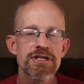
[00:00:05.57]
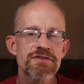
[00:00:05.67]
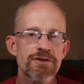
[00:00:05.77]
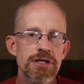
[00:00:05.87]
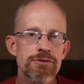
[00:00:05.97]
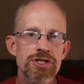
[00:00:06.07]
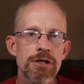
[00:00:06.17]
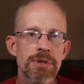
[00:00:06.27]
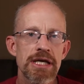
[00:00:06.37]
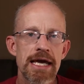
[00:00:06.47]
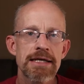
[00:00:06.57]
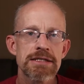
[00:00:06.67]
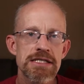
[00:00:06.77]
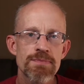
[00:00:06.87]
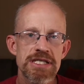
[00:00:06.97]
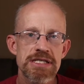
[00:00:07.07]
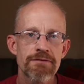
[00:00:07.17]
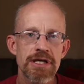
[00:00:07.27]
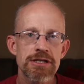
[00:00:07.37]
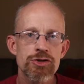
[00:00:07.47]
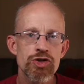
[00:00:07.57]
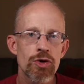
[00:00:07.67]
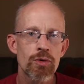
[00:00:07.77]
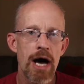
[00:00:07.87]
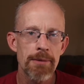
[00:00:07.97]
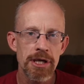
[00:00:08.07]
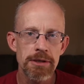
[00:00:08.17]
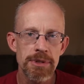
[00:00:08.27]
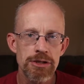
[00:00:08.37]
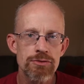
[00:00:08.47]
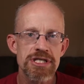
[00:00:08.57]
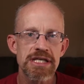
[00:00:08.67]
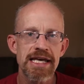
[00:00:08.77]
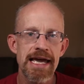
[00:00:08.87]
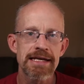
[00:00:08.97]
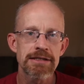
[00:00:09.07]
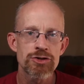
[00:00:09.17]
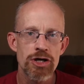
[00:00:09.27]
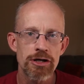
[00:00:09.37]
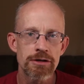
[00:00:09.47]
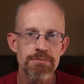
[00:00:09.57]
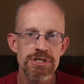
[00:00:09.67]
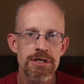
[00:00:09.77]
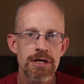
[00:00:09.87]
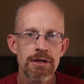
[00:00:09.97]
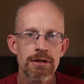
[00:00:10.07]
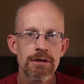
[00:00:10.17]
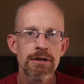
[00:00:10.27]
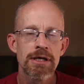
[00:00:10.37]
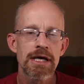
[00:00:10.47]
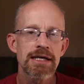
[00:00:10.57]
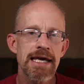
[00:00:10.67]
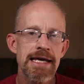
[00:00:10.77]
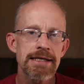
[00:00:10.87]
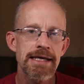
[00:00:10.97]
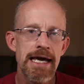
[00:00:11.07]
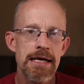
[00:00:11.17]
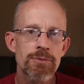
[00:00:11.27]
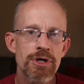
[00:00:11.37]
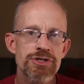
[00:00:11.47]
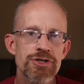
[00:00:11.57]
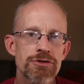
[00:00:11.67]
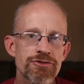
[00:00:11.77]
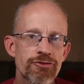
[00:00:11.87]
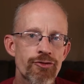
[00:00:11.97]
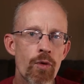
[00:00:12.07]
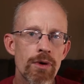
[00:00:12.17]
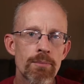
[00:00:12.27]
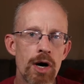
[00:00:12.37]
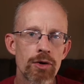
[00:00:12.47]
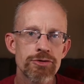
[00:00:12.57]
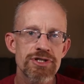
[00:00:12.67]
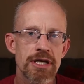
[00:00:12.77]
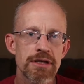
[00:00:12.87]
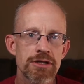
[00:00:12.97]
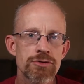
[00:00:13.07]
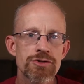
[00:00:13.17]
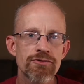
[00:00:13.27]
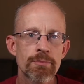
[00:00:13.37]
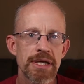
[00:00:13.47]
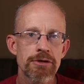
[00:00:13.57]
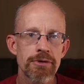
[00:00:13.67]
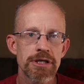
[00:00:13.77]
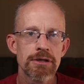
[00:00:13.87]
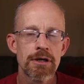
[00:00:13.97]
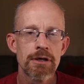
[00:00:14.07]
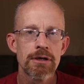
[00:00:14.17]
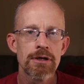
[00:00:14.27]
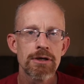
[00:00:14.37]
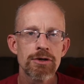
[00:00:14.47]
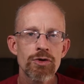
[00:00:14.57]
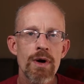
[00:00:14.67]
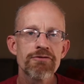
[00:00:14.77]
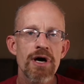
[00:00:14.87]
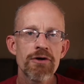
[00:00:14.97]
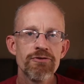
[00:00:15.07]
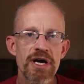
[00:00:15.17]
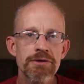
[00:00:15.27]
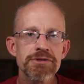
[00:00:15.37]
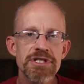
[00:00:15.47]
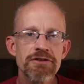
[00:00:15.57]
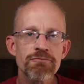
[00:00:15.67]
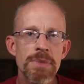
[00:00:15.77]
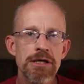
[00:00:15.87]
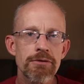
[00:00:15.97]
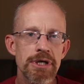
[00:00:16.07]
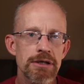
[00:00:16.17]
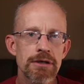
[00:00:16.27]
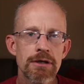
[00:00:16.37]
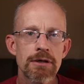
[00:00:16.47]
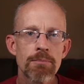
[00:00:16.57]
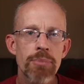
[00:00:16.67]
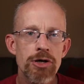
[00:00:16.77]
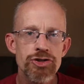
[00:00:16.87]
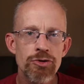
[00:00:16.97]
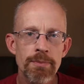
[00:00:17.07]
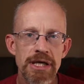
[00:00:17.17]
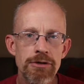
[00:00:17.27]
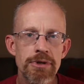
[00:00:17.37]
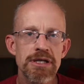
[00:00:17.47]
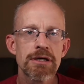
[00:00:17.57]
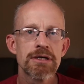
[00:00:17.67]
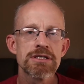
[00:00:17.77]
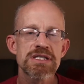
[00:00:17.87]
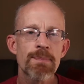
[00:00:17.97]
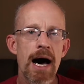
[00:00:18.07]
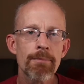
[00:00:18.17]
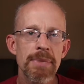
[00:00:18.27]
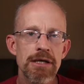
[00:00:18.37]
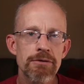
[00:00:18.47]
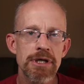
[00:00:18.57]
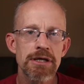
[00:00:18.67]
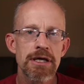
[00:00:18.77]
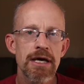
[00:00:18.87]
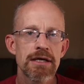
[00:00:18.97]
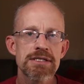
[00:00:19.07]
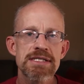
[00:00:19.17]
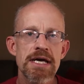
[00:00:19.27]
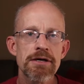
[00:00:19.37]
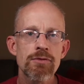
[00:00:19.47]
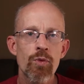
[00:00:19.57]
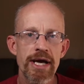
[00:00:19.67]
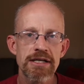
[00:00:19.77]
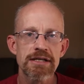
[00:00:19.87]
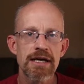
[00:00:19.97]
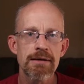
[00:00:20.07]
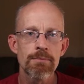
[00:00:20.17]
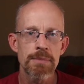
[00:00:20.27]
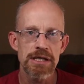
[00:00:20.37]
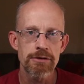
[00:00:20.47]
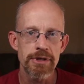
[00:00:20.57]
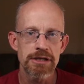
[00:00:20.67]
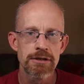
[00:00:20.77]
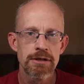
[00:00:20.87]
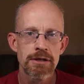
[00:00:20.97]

This video is going to be Canon specific, so I'm going to be using Canon terms. In Canon cameras, there's 4 modes that they use for metering. You have evaluative metering, partial metering, spot metering, and center weighted metering.